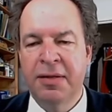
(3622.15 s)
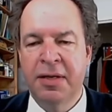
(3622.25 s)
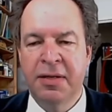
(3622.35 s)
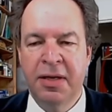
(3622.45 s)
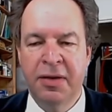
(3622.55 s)

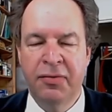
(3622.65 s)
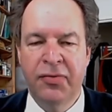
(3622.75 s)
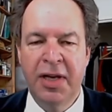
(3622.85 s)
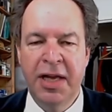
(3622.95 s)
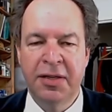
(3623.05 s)
and if
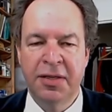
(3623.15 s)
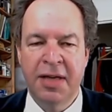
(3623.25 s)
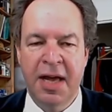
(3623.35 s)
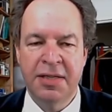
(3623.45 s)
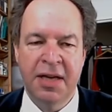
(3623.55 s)
he later
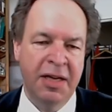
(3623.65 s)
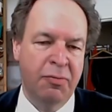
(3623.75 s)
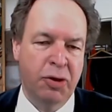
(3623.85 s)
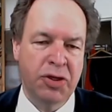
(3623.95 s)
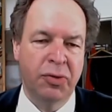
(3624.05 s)
decides he
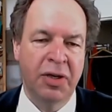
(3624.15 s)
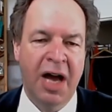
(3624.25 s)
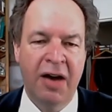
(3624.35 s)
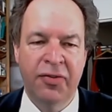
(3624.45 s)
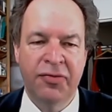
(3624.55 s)
wants only
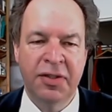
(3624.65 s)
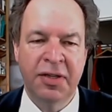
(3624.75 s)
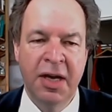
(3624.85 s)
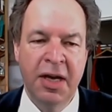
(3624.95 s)
half of it,